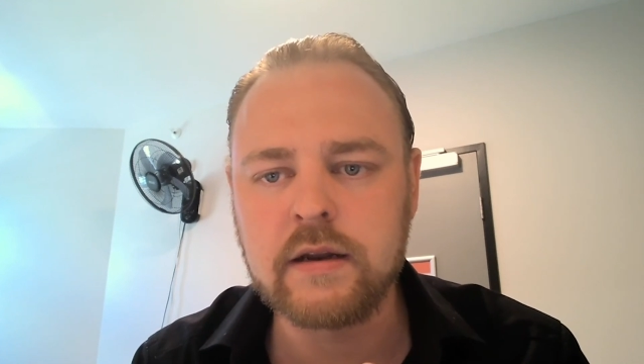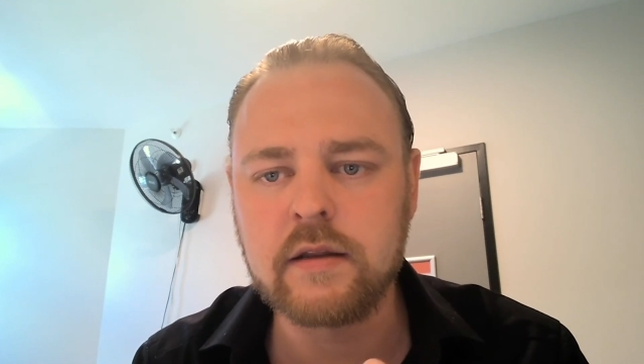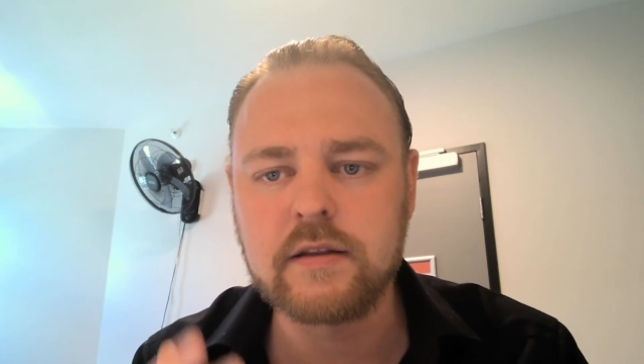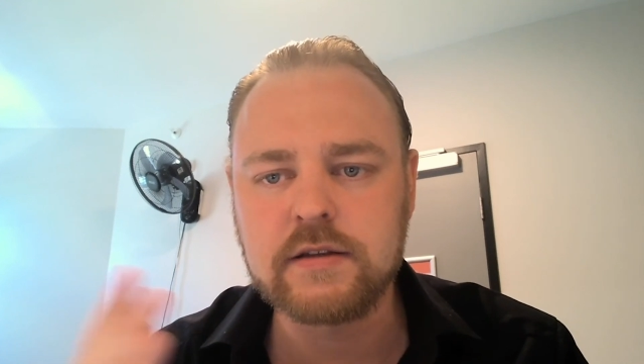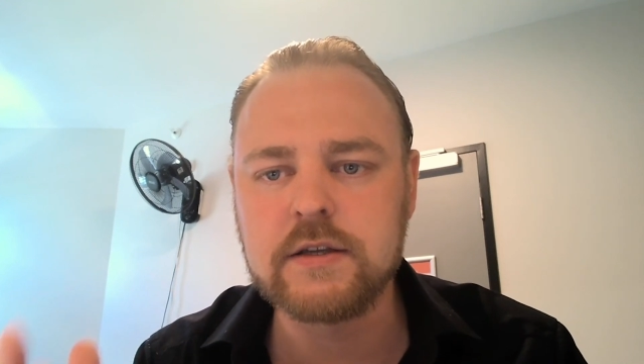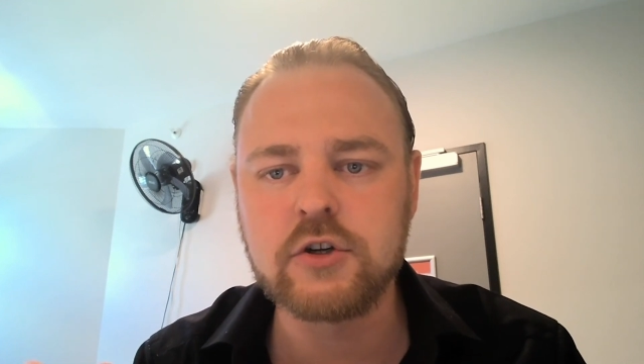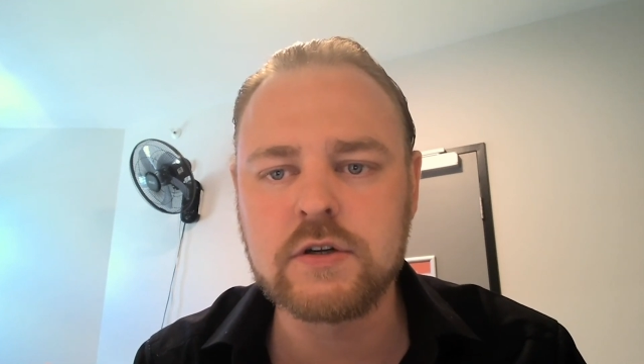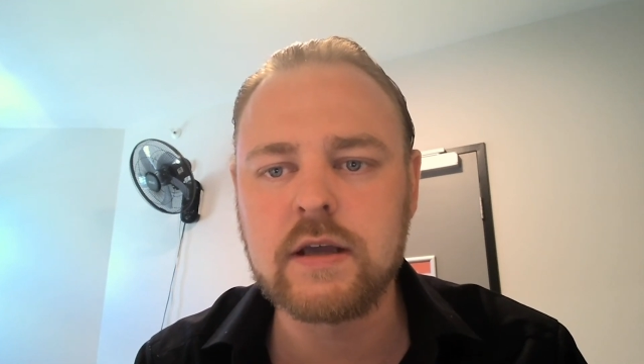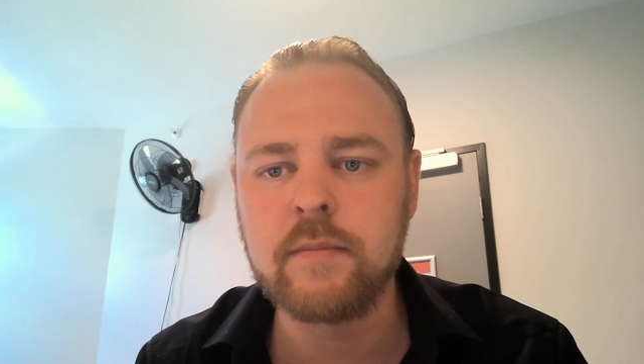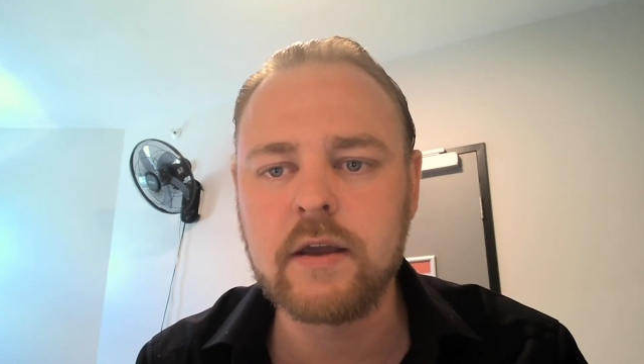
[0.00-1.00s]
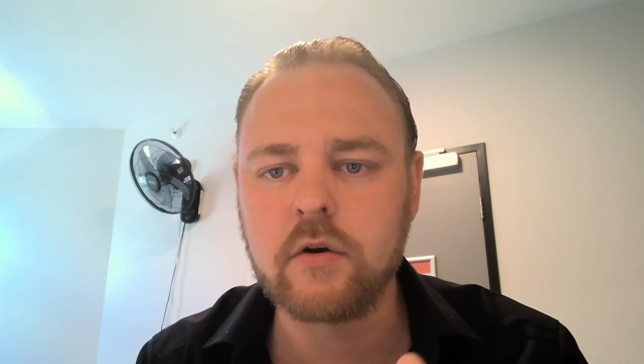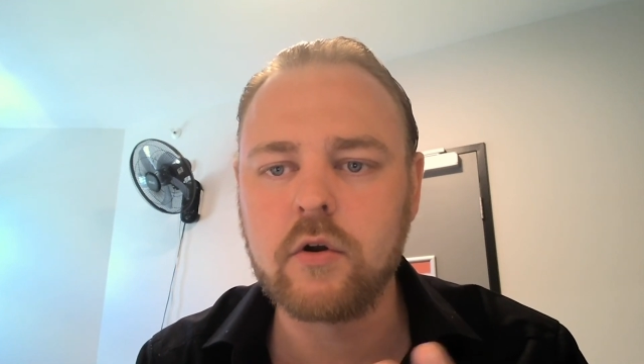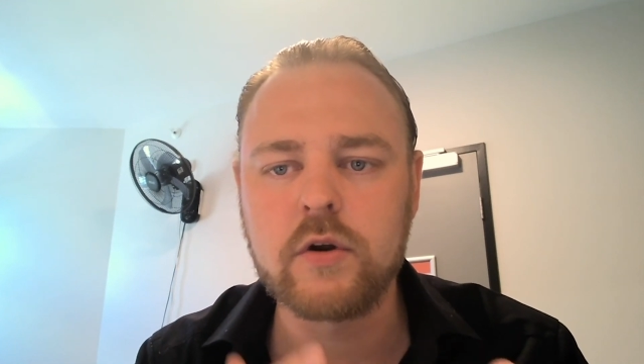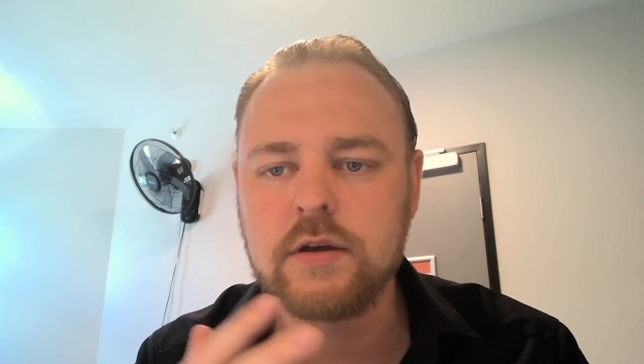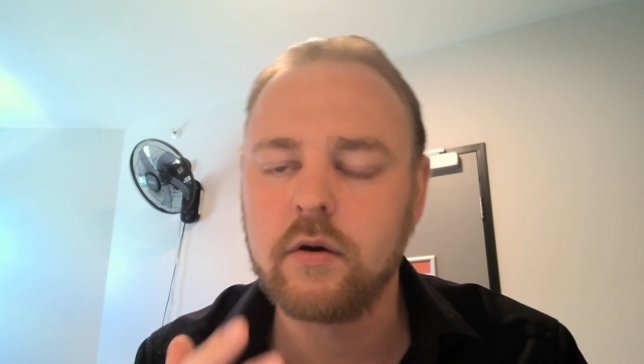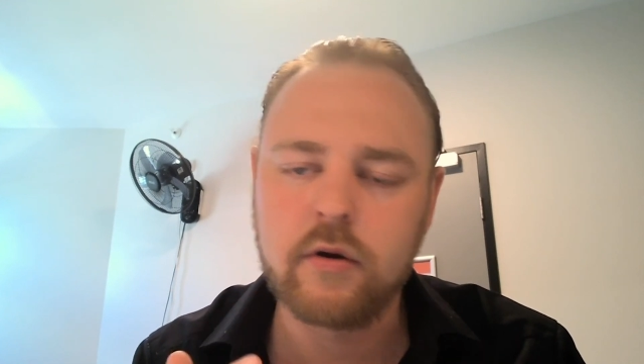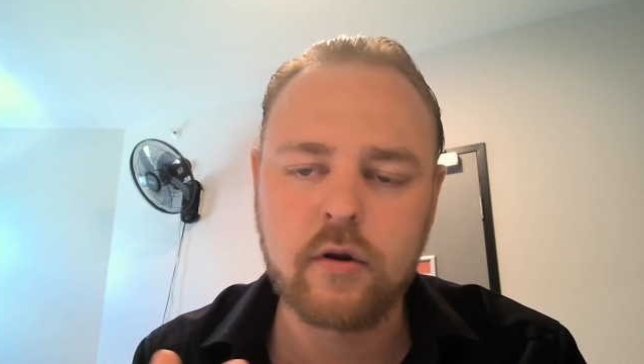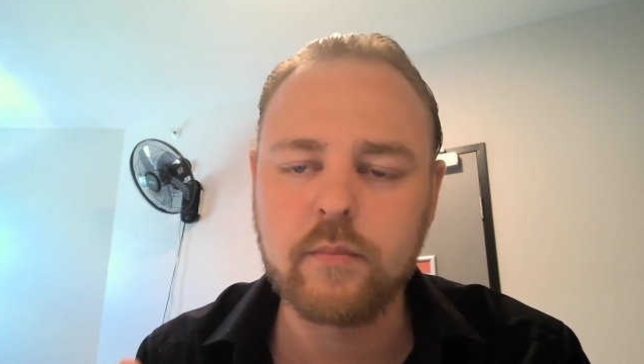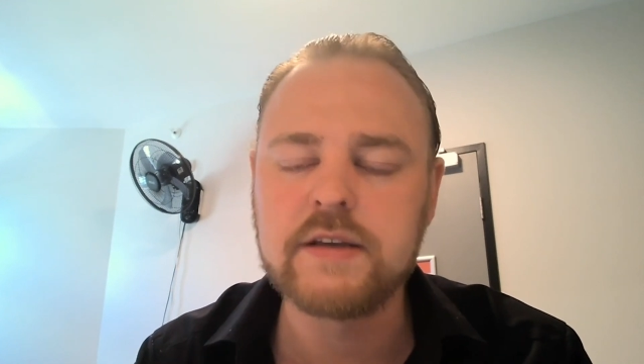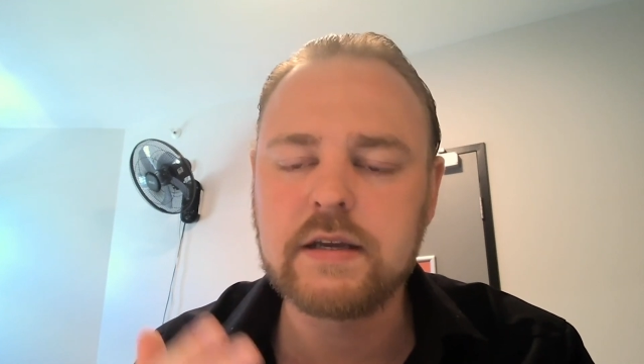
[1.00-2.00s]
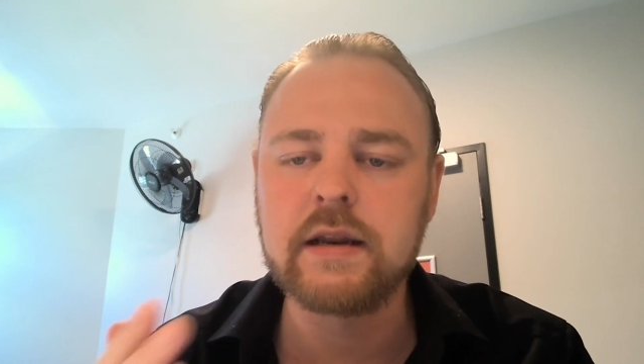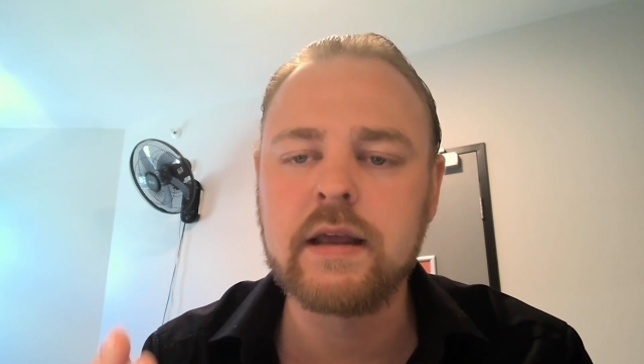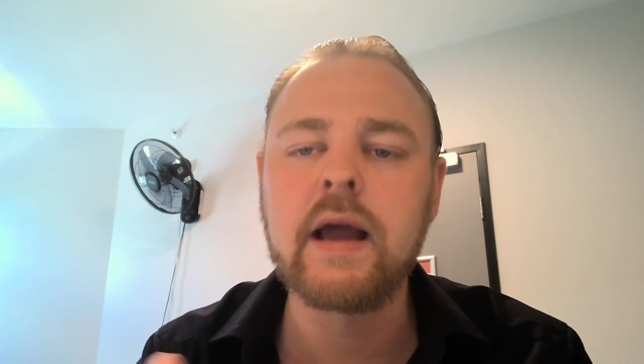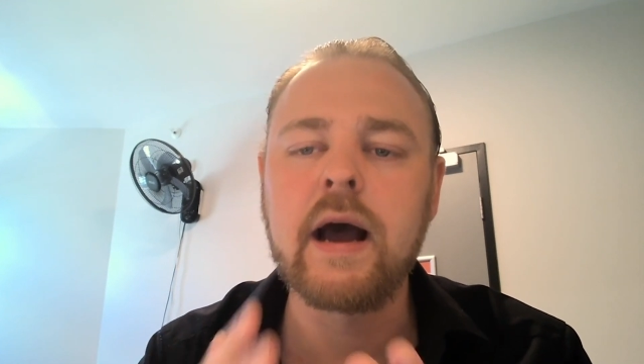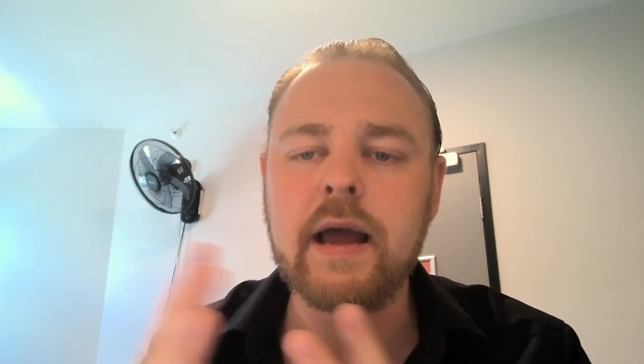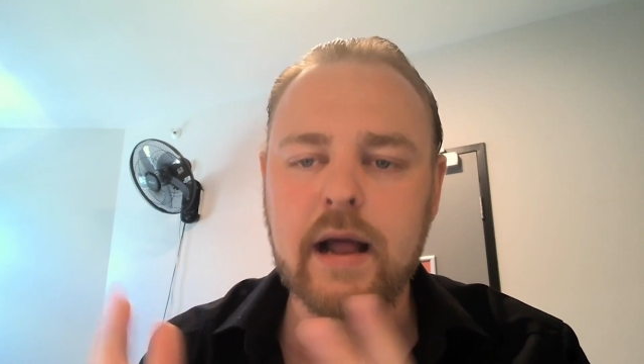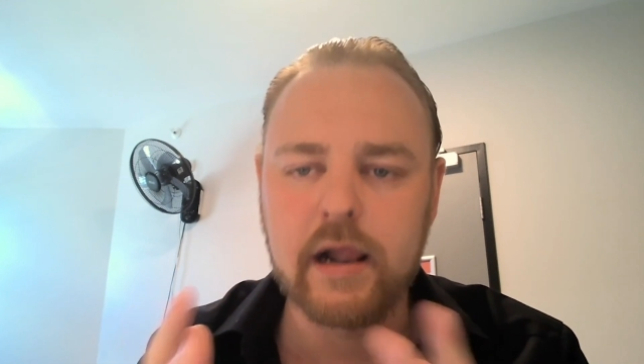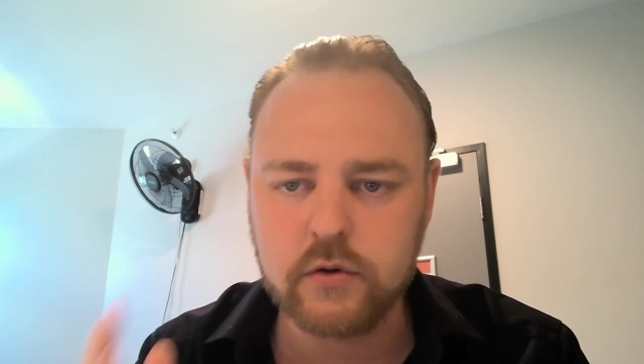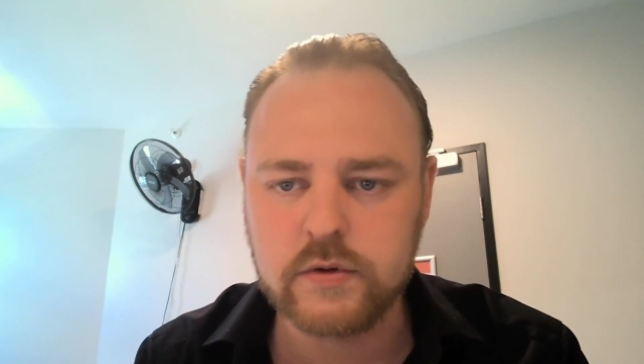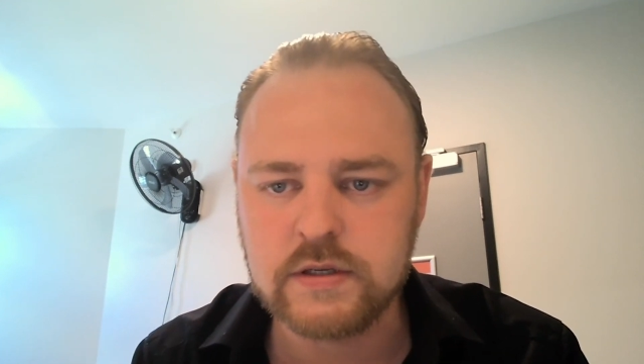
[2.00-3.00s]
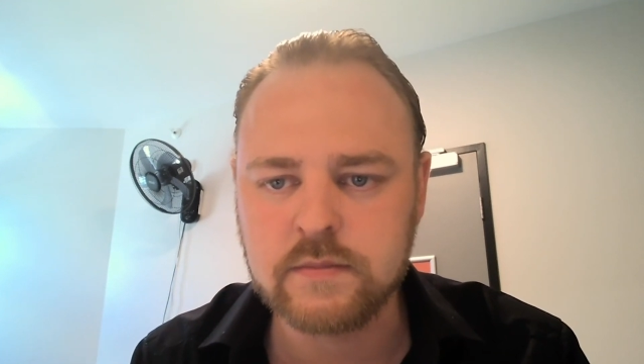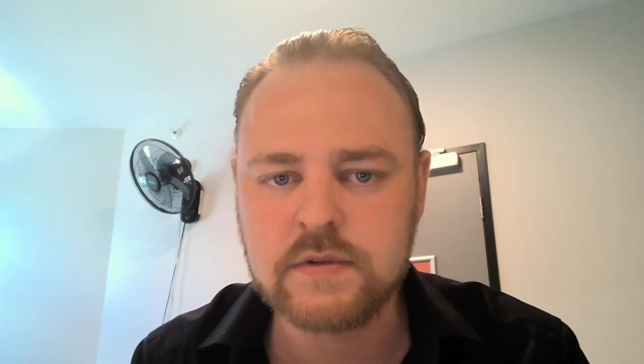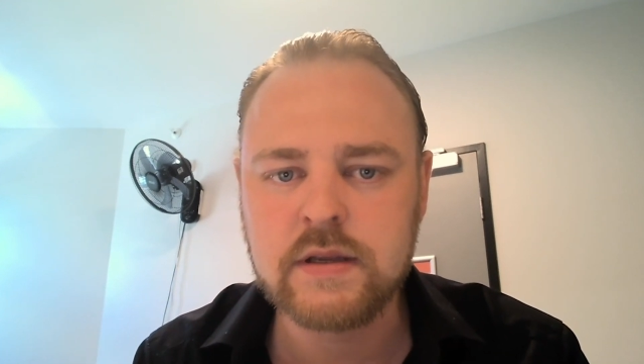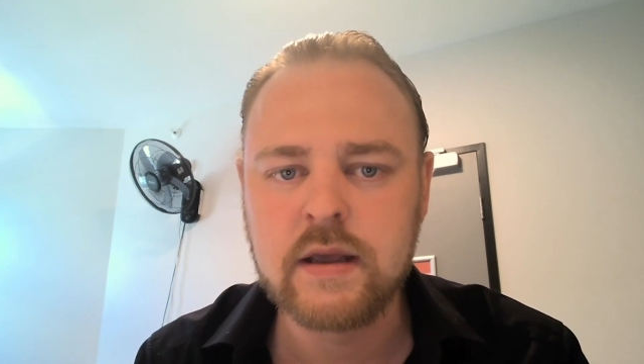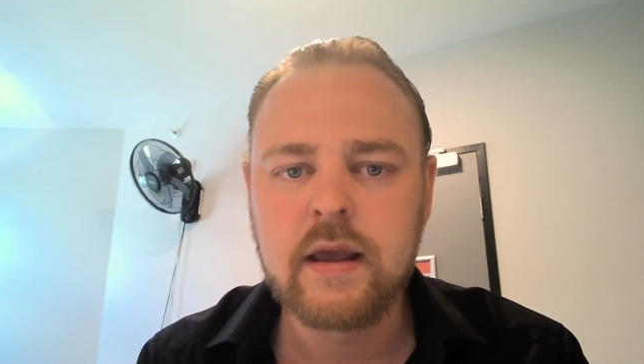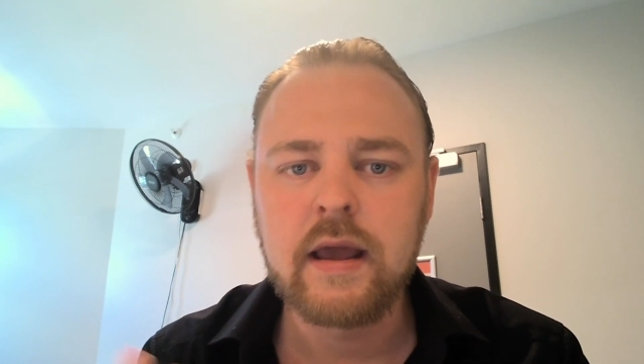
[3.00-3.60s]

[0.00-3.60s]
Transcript: and the decisions are made on basically AI algorithms.